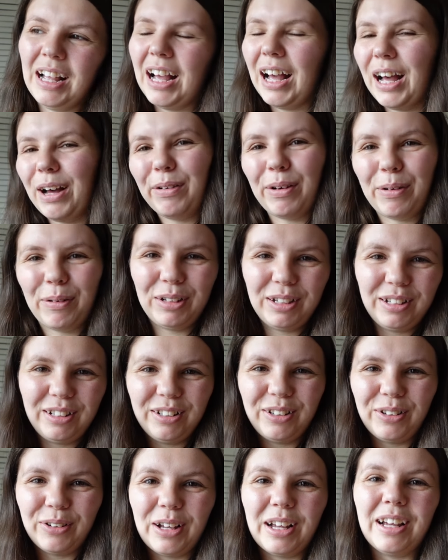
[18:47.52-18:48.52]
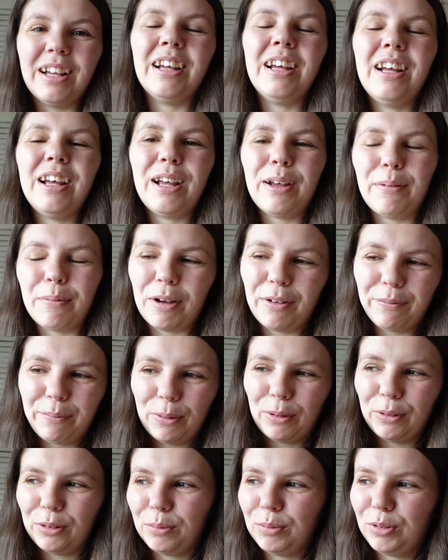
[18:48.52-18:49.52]
how I wanted to do it, but I've
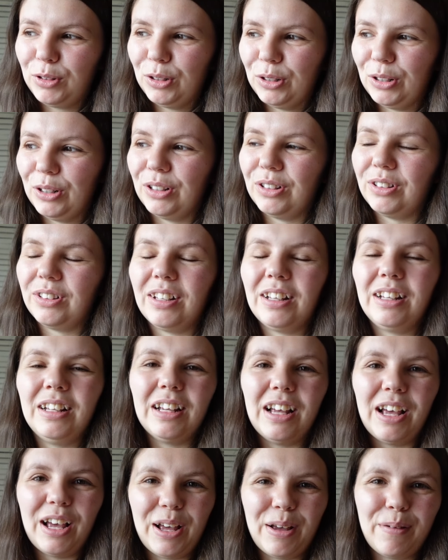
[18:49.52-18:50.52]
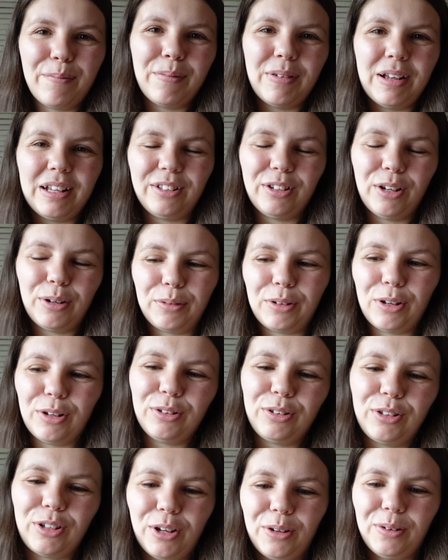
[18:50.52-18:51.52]
bought some shorts, um, so I'm
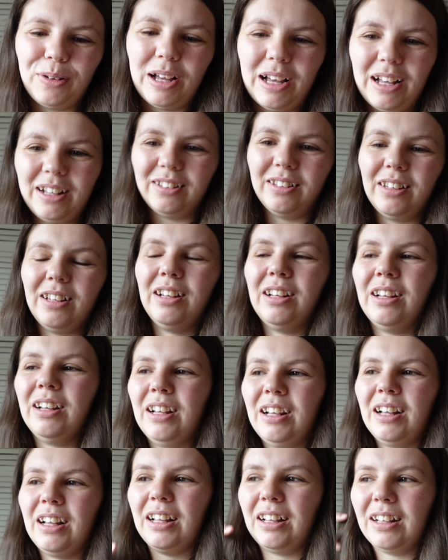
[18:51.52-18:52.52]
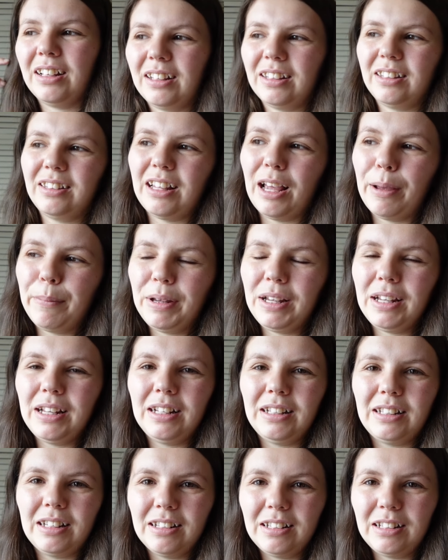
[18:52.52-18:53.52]
going to go as
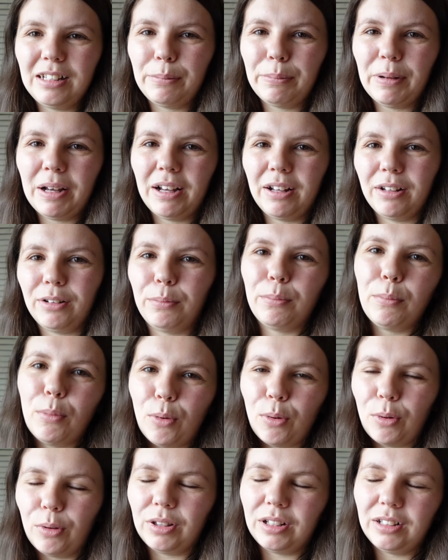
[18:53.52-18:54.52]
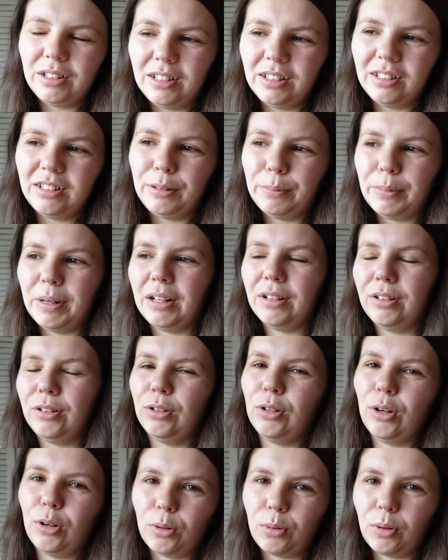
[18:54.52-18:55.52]
semi Disney bound, more than Disney
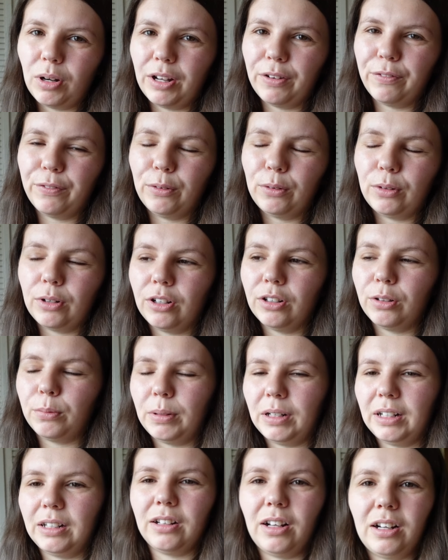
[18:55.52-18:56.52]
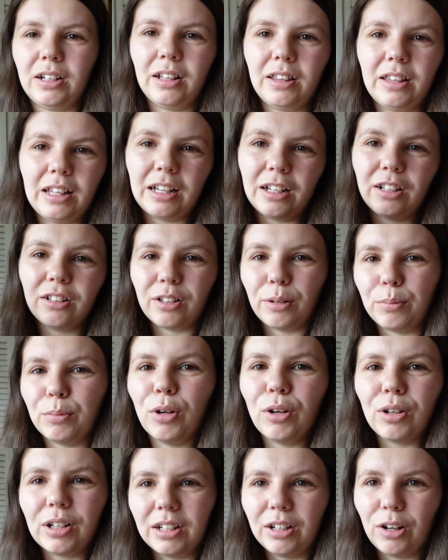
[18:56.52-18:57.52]
bound, not quite a full cosplay kind of thing, because I'm
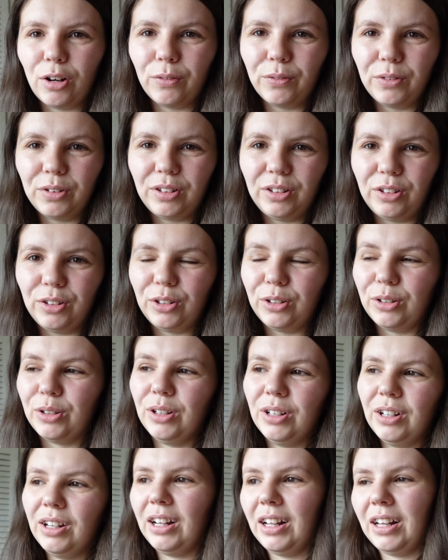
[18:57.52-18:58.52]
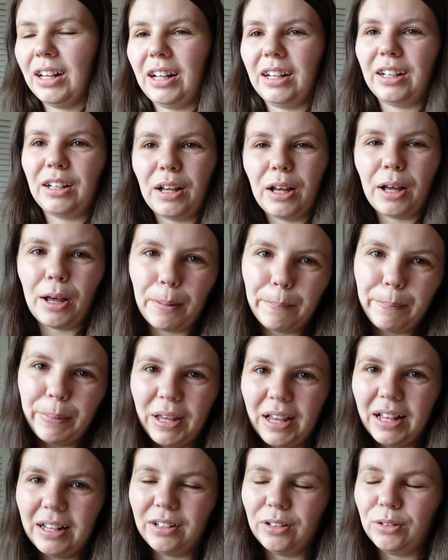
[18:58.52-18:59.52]
not going to obviously do like a
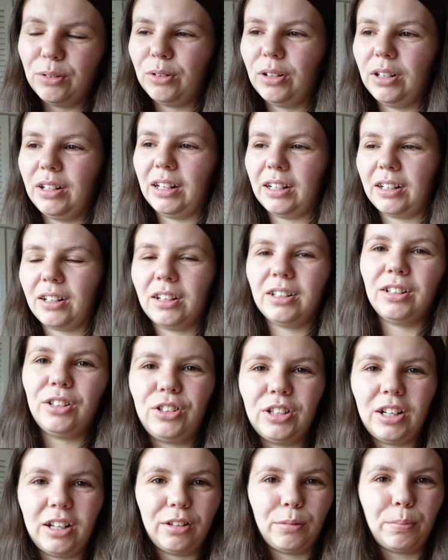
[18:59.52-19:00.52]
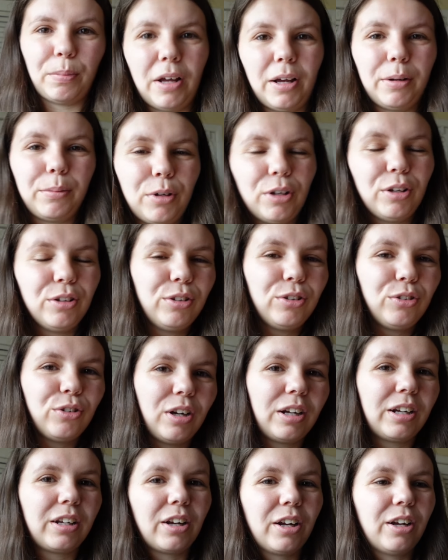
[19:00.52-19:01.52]
beard and all of that kind of jazz, but I'm going to
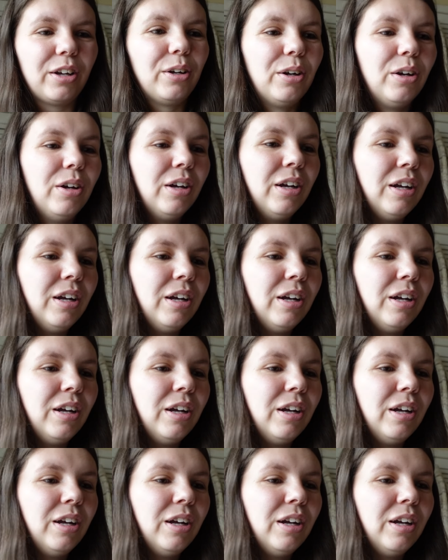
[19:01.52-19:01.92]
try and go